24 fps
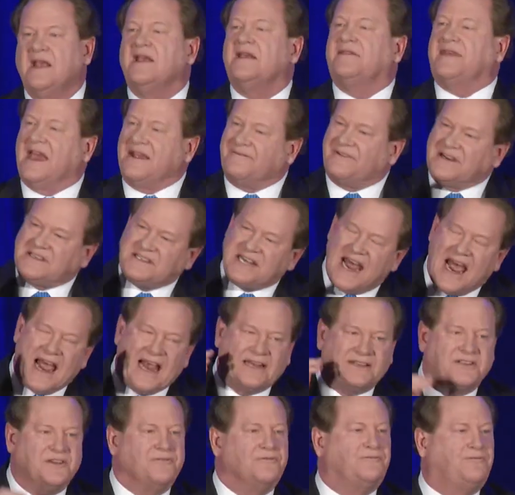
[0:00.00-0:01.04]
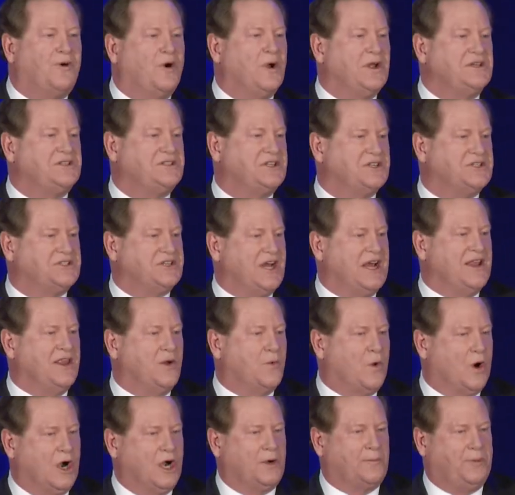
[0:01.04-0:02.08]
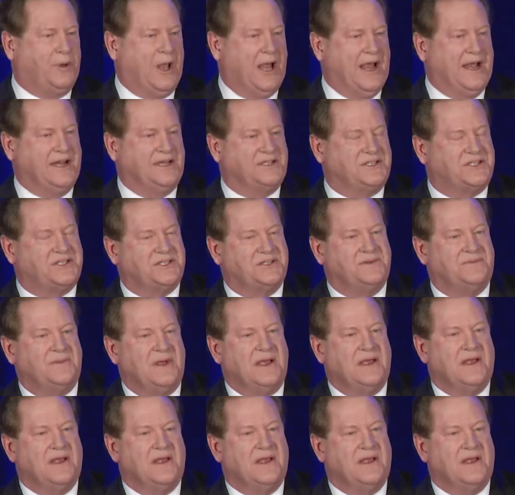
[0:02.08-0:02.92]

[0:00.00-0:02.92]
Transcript: They've attacked voices in the workplace.